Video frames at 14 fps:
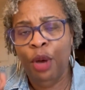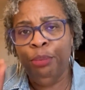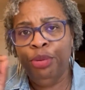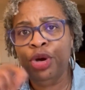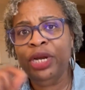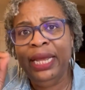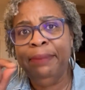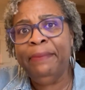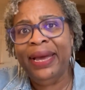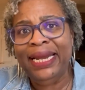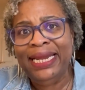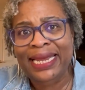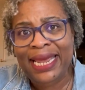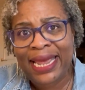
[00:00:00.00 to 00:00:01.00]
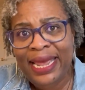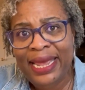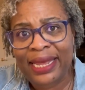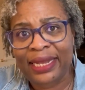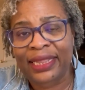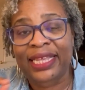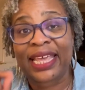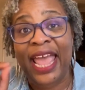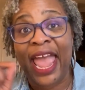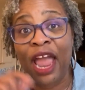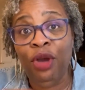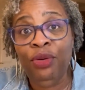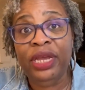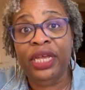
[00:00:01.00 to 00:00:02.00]
putting money in the
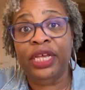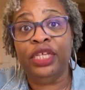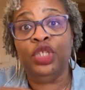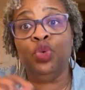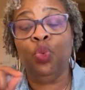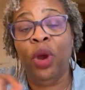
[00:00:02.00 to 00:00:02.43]
areas